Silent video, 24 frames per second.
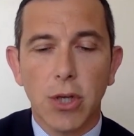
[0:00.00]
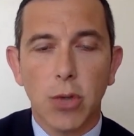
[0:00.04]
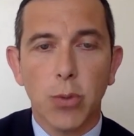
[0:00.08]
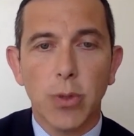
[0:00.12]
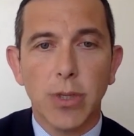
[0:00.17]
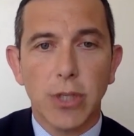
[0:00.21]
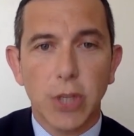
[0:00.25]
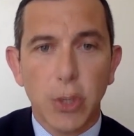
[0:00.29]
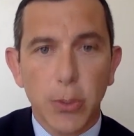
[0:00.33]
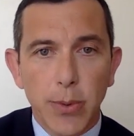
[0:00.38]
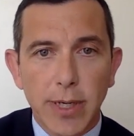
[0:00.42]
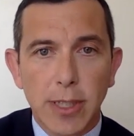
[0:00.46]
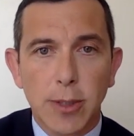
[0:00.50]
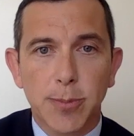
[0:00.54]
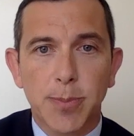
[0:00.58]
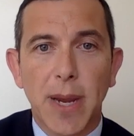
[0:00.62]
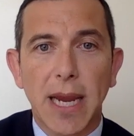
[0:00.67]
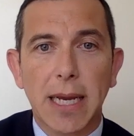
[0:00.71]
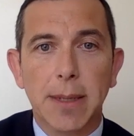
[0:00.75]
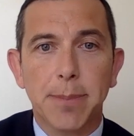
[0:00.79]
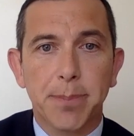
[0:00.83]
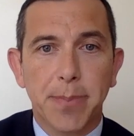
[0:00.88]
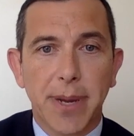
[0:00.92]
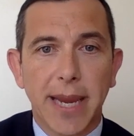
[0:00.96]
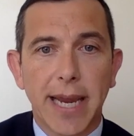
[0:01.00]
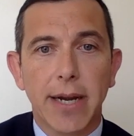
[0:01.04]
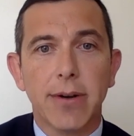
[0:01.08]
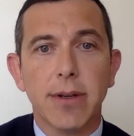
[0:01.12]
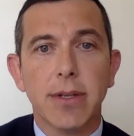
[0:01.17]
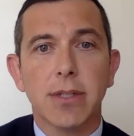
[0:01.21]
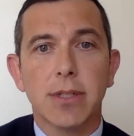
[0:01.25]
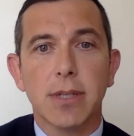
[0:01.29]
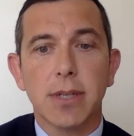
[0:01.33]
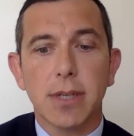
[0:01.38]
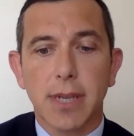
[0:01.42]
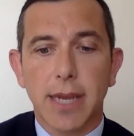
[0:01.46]
we do expect
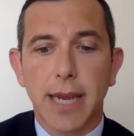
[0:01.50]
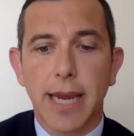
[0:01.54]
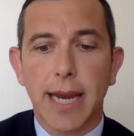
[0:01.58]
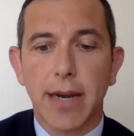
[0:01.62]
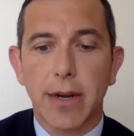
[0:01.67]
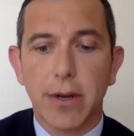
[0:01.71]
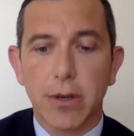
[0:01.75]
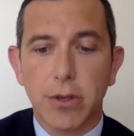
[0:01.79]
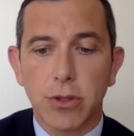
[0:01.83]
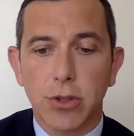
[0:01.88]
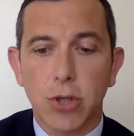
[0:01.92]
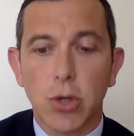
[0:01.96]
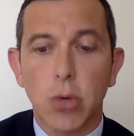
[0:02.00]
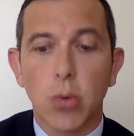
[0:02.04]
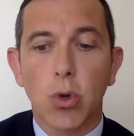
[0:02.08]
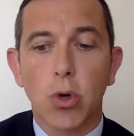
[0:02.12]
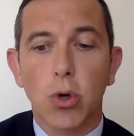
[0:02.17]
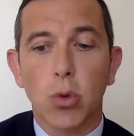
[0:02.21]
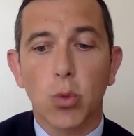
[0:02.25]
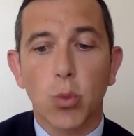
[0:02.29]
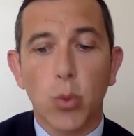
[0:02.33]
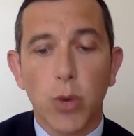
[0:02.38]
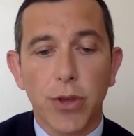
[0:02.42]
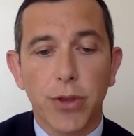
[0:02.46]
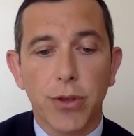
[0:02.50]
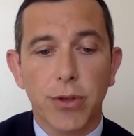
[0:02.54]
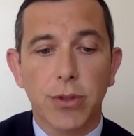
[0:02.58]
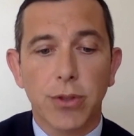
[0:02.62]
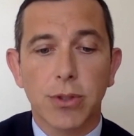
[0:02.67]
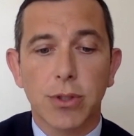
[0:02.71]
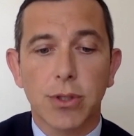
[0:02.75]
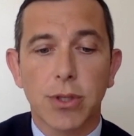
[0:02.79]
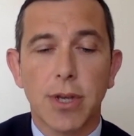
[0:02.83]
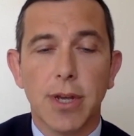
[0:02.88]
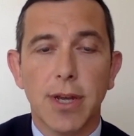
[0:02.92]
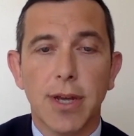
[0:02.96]
parents and carers to work with
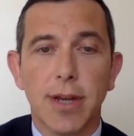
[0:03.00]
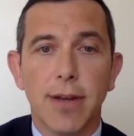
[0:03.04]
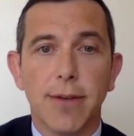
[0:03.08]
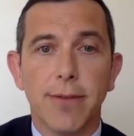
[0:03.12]
us